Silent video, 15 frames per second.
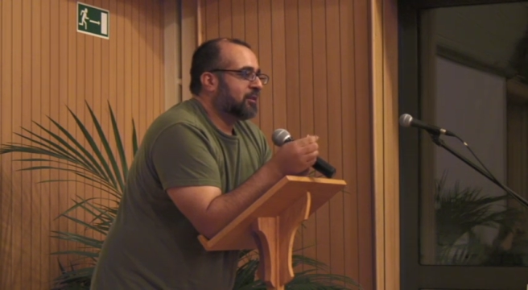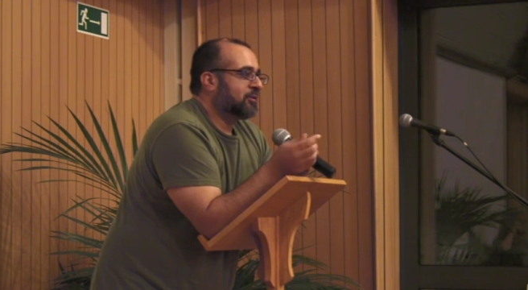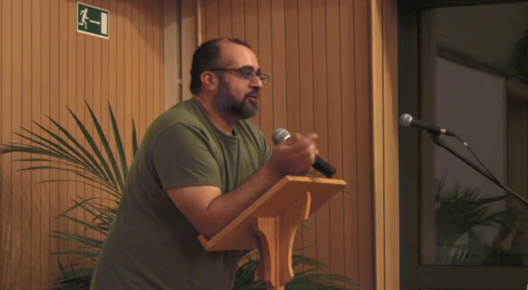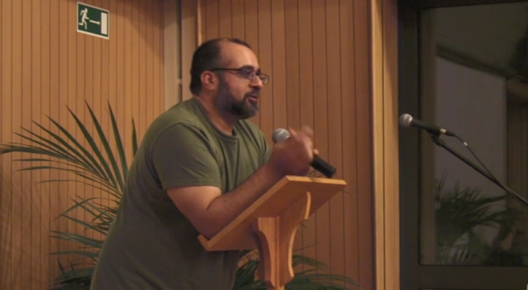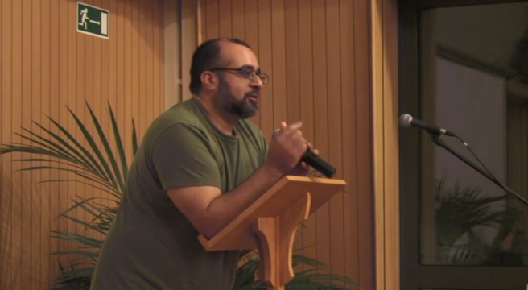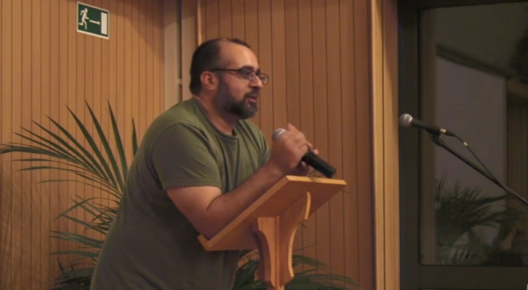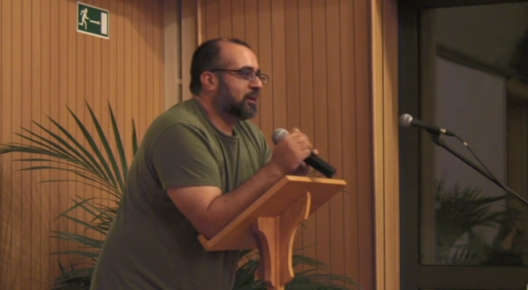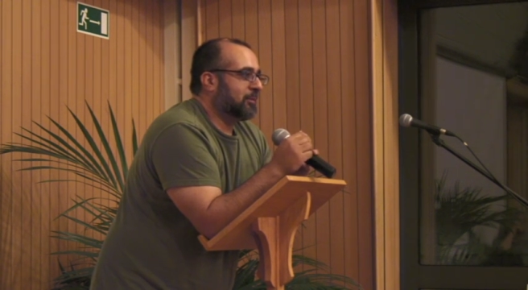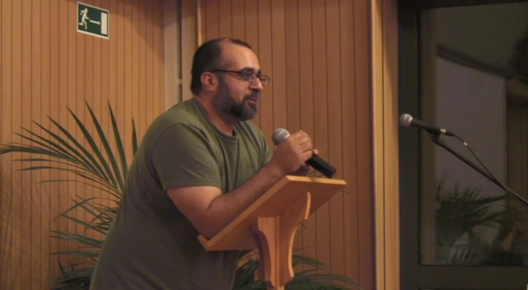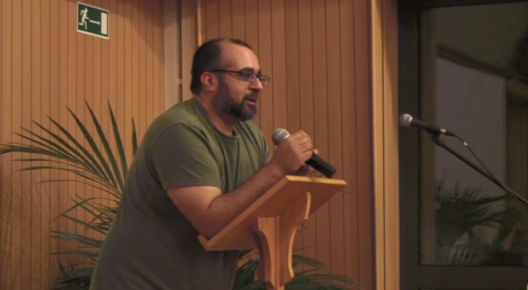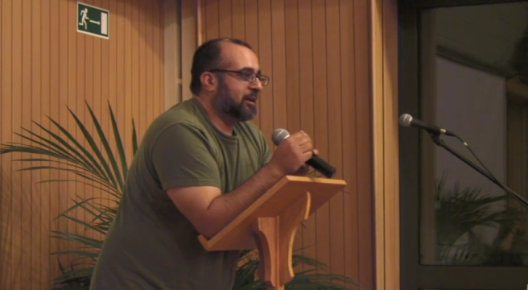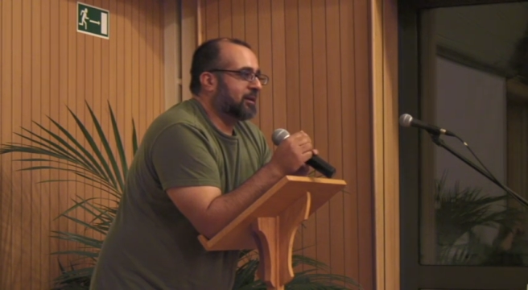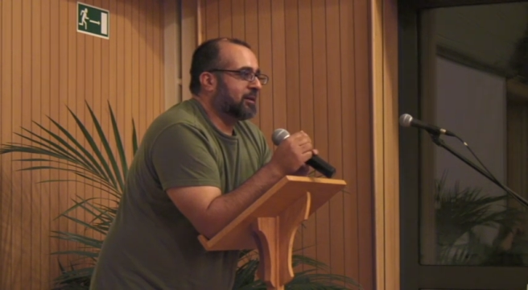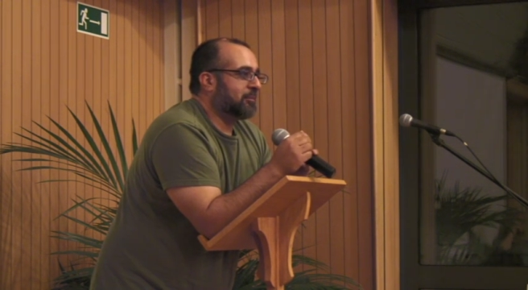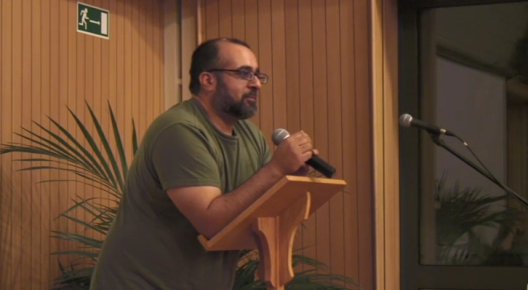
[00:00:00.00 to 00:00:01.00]
you come
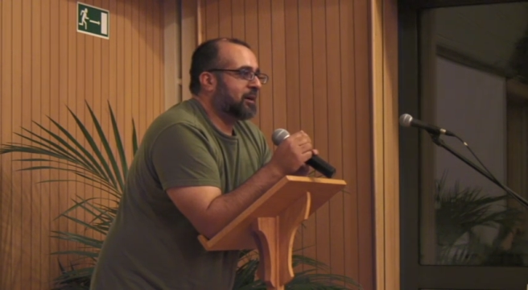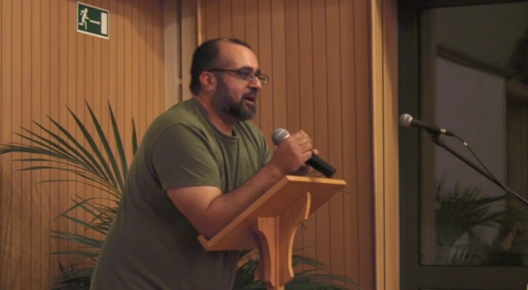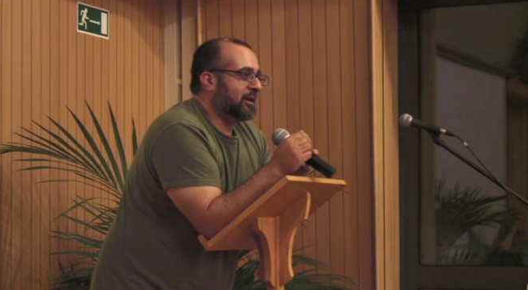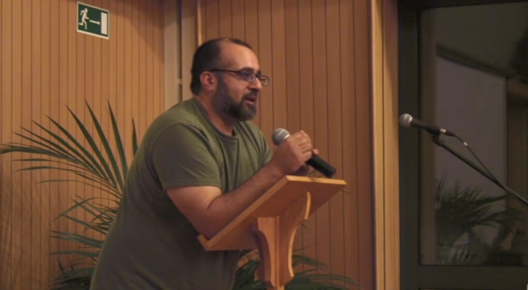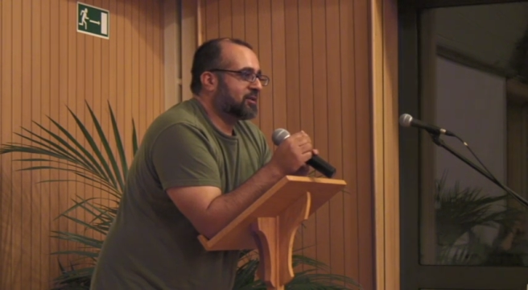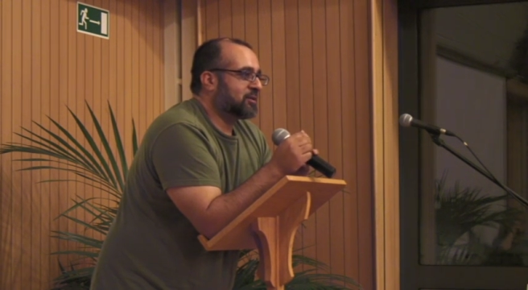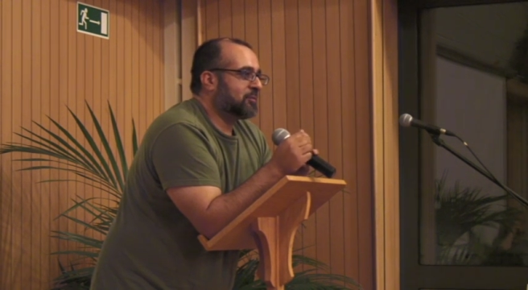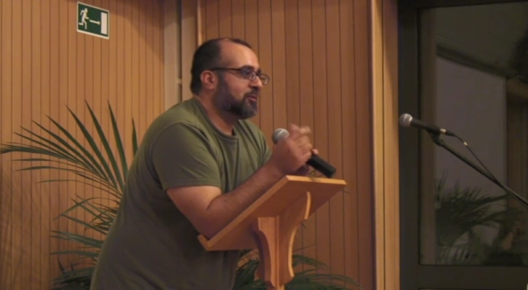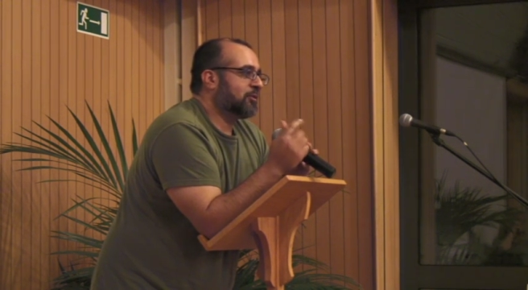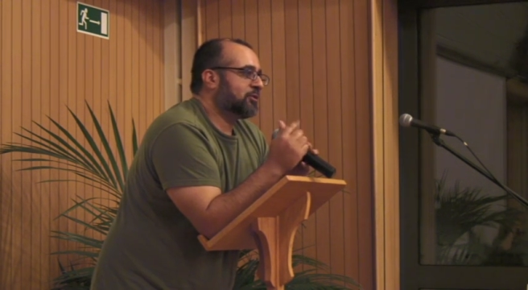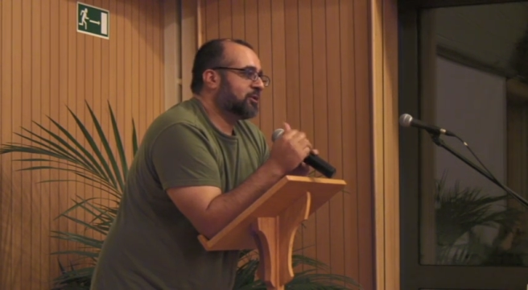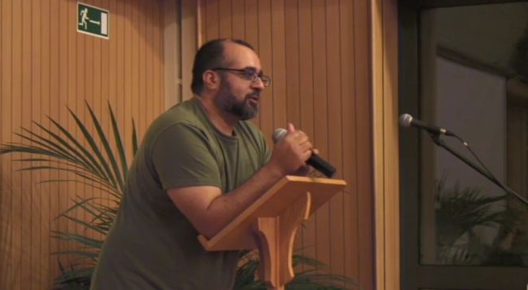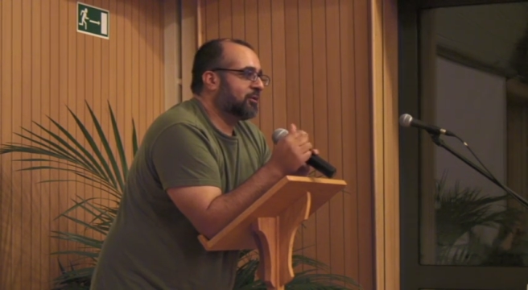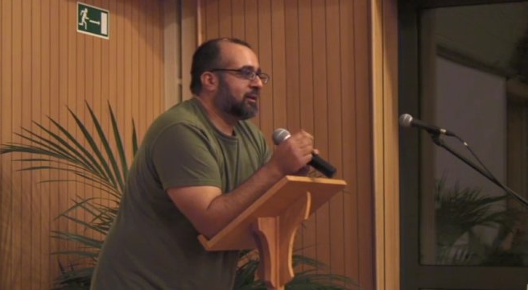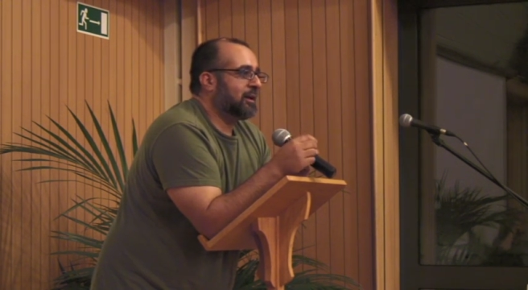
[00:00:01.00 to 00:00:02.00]
in and pay us and we'll
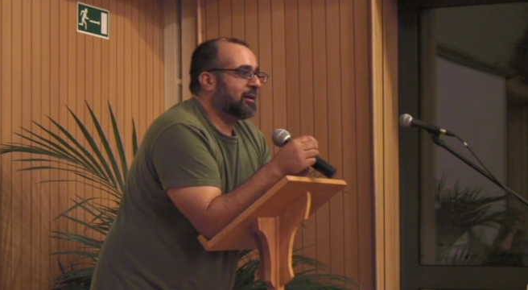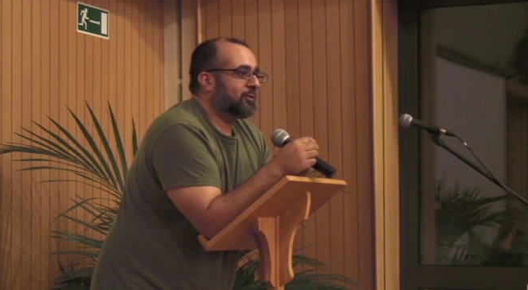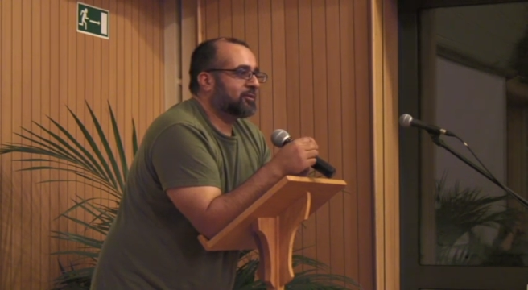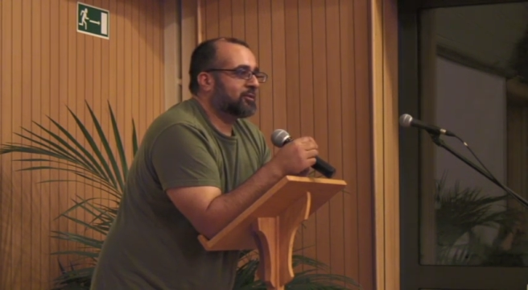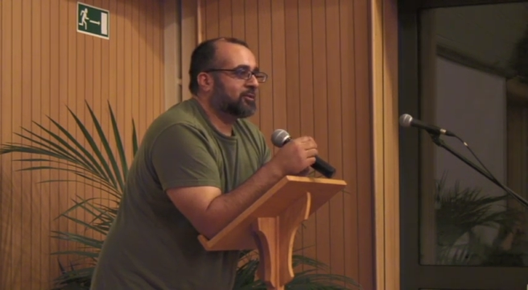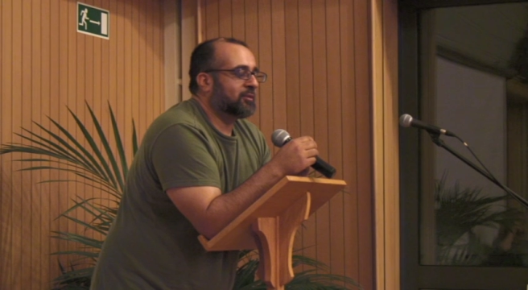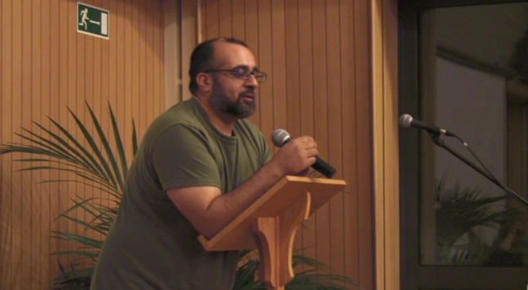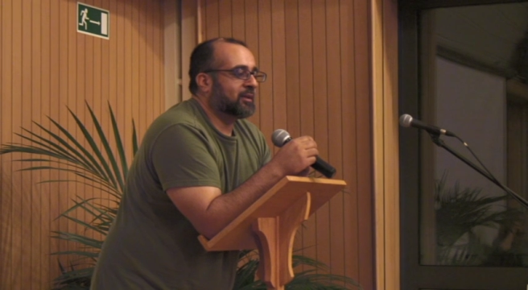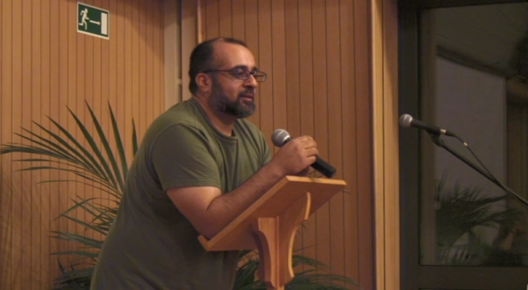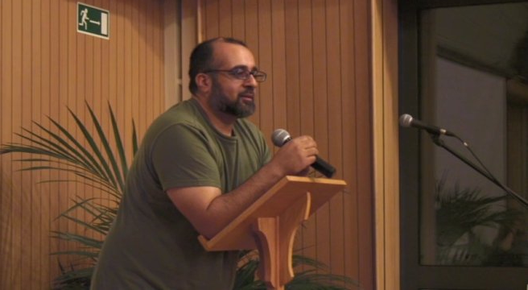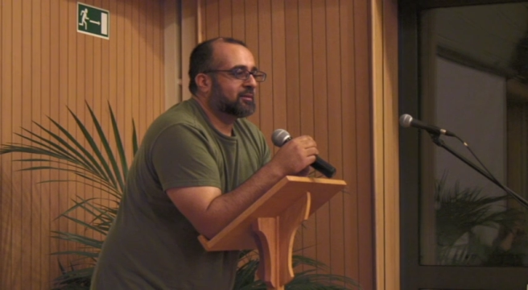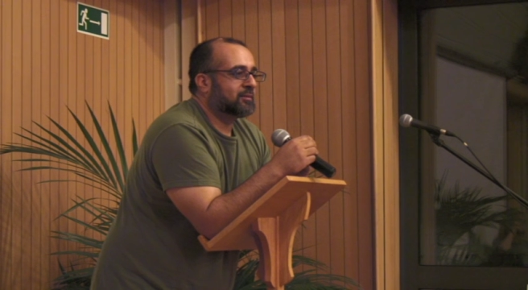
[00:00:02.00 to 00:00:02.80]
show you how to do it.